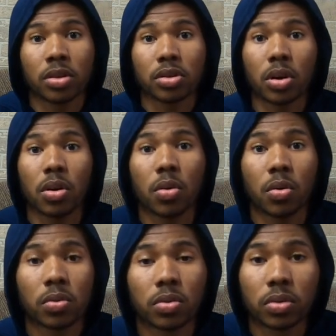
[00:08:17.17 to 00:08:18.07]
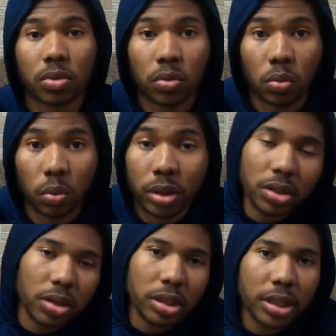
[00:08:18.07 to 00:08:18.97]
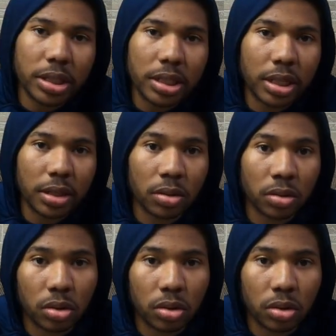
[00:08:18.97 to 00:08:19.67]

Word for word: So with your conditioning,